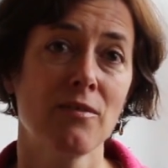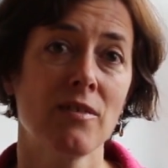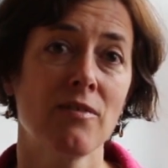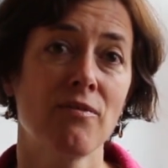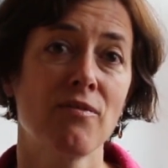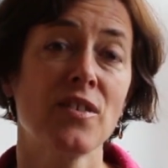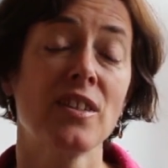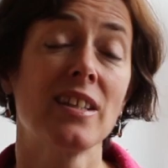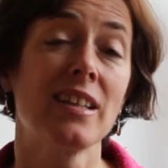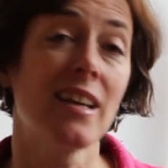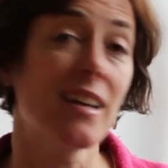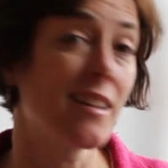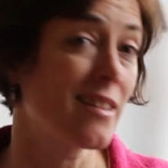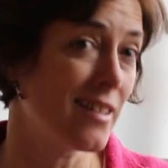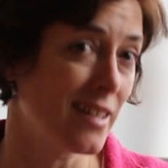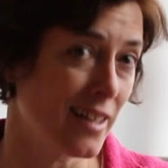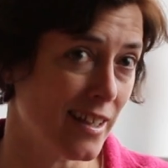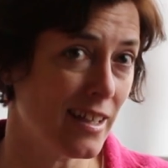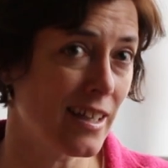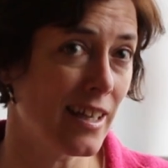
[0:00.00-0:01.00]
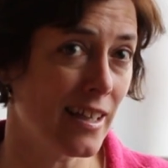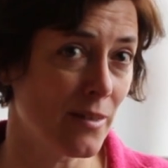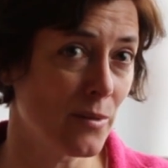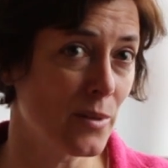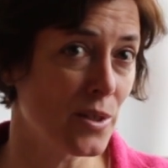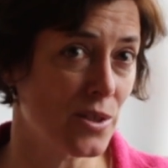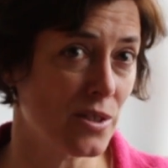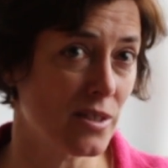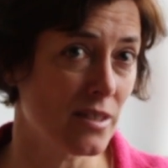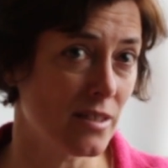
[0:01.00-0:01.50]
for the ethnic
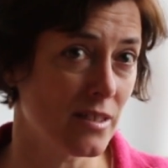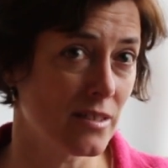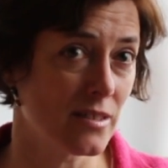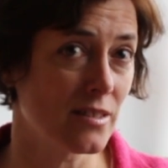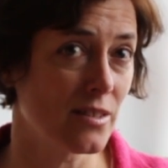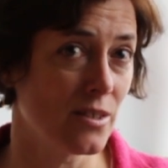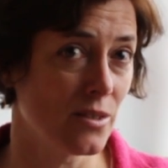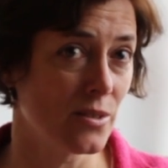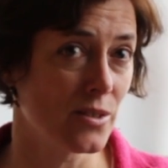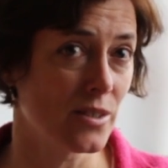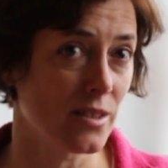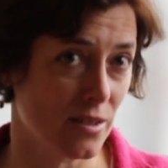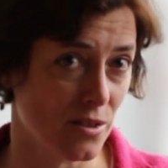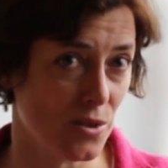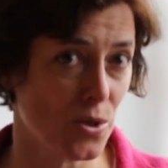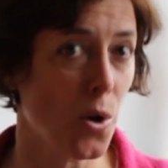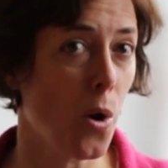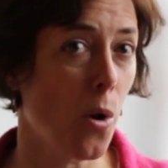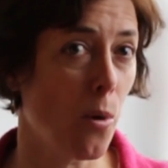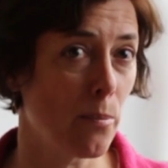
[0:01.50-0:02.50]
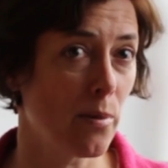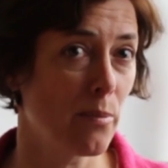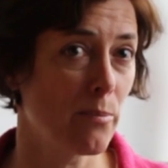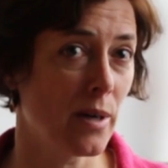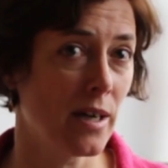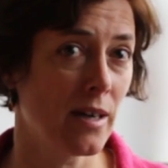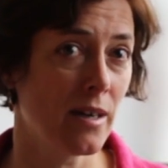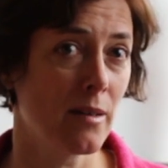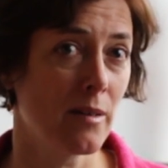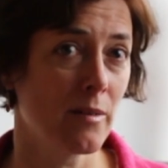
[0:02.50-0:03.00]
language that is used at the top
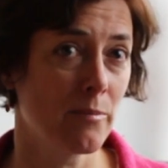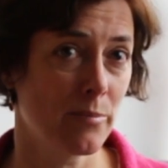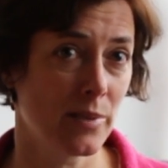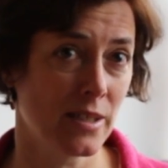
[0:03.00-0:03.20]
by